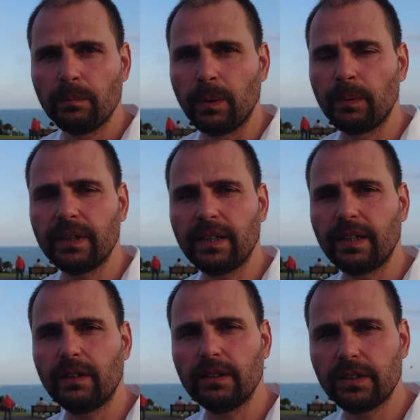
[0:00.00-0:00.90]
but we're gonna
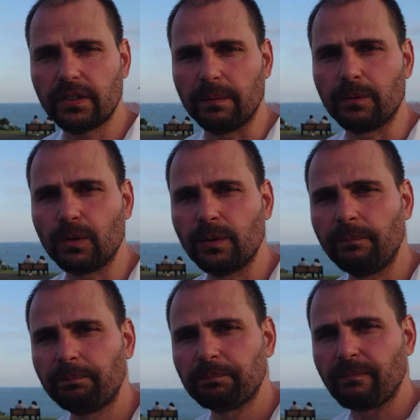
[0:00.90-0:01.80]
encourage them
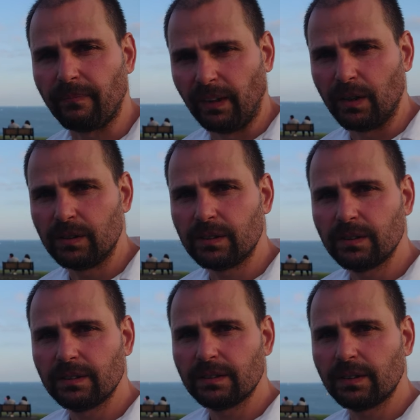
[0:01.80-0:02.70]

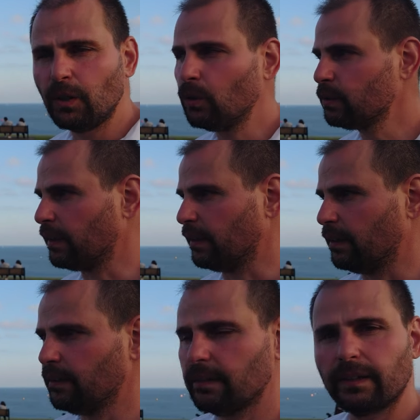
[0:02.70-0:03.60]
to go
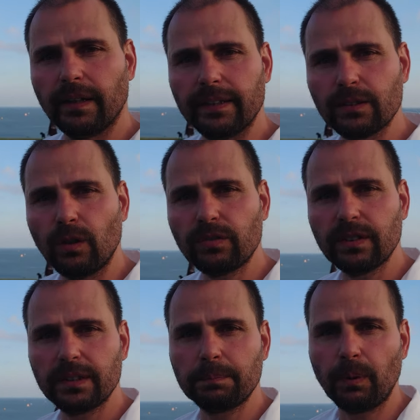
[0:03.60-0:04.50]
there as
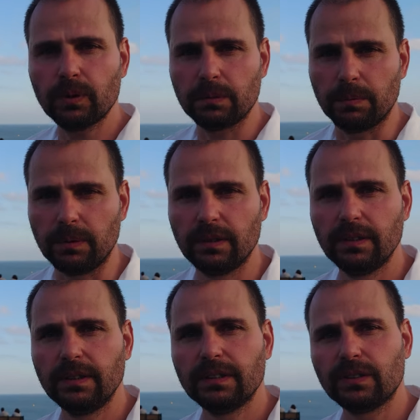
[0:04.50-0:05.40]
often as possible
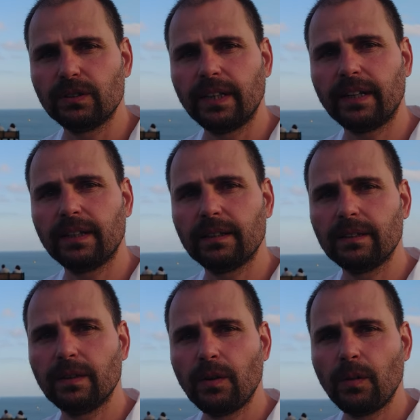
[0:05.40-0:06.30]
so they
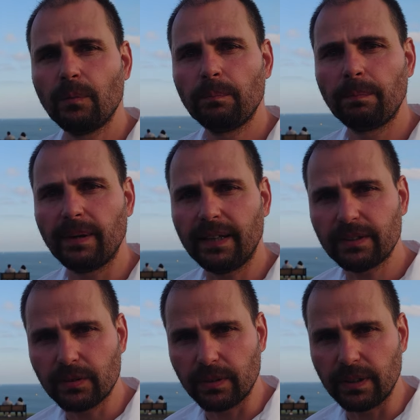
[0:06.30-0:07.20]
can
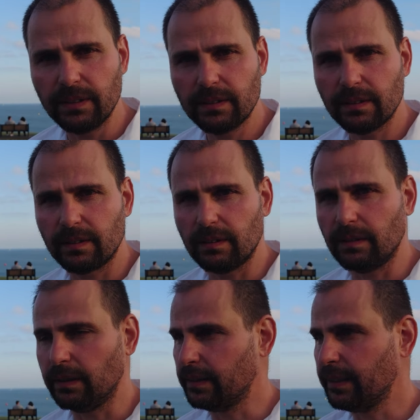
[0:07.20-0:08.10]
plant trees
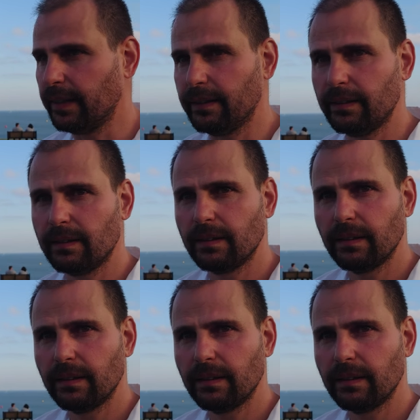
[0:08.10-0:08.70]
and then